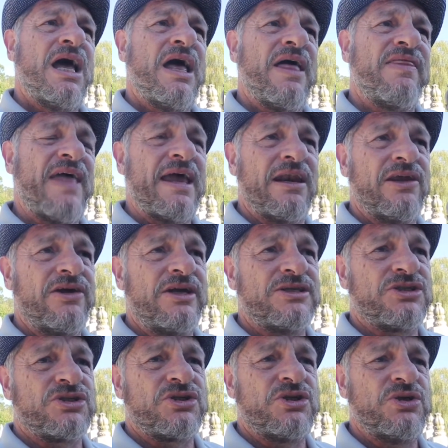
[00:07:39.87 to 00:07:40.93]
that
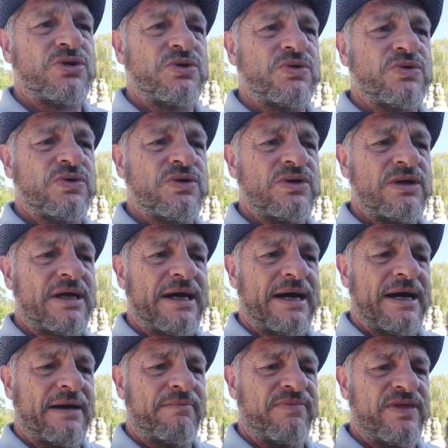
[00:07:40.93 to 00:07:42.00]
leads to
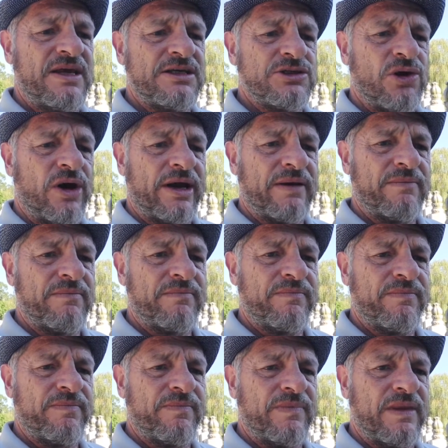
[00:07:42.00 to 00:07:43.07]
things like
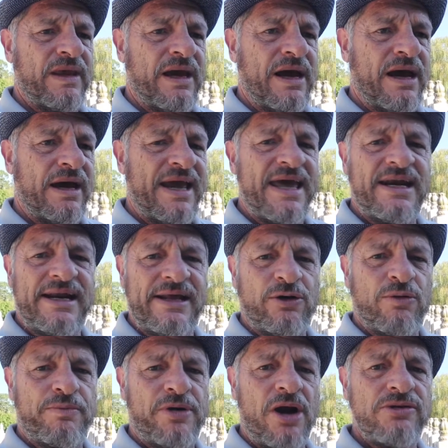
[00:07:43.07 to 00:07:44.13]
editing
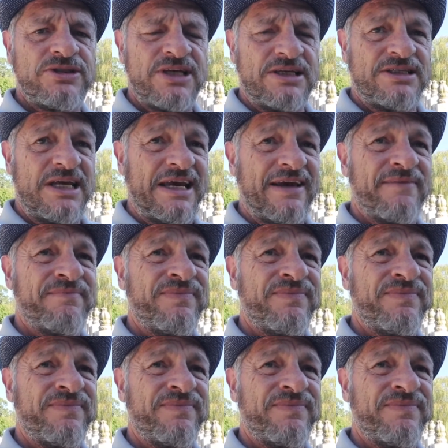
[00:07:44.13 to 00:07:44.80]
or processing.